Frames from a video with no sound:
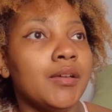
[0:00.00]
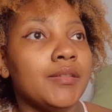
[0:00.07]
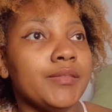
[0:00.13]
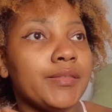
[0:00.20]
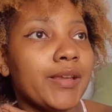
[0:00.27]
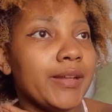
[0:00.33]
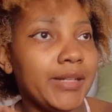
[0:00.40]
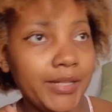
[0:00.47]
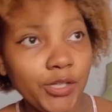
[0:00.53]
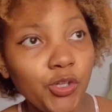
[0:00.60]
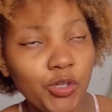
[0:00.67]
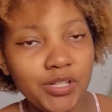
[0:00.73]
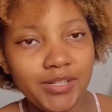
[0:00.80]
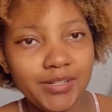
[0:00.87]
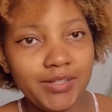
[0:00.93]
they
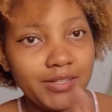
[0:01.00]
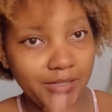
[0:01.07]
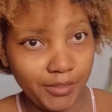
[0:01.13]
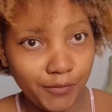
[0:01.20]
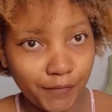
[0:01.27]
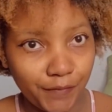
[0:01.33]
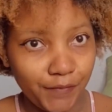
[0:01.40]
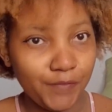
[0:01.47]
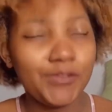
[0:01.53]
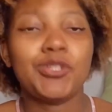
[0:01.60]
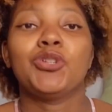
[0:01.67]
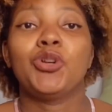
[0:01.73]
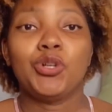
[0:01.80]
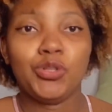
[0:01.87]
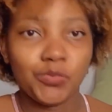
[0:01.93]
literally leave
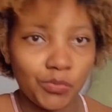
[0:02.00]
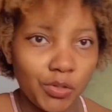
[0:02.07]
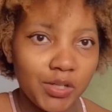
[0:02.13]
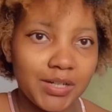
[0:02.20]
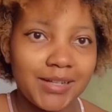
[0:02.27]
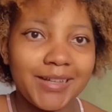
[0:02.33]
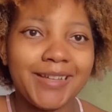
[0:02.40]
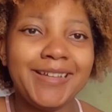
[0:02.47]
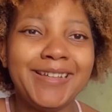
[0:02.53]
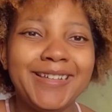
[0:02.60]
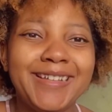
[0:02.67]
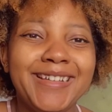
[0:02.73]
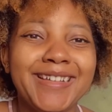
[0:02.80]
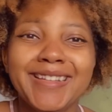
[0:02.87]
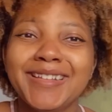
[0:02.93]
to go to work.
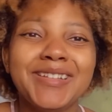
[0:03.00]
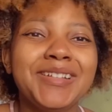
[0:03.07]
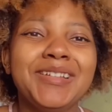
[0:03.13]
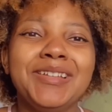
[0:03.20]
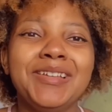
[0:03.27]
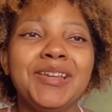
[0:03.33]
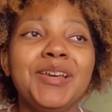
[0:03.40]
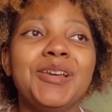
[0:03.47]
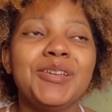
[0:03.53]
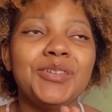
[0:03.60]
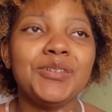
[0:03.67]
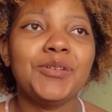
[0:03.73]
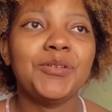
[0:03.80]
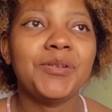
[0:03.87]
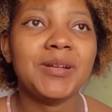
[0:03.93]

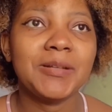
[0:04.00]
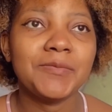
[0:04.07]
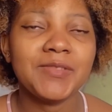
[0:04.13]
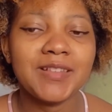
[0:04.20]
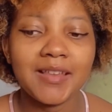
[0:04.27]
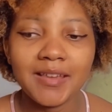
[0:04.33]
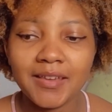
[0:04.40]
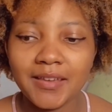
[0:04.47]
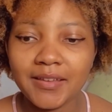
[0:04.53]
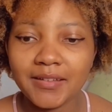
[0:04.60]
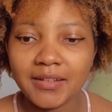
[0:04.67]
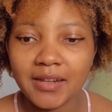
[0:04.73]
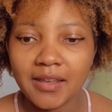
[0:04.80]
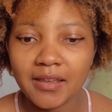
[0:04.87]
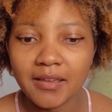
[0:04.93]
You know what I'm saying?
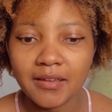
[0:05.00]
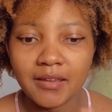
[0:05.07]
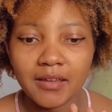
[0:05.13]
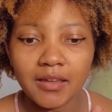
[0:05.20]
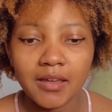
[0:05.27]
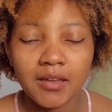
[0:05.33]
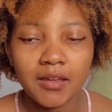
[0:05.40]
Like,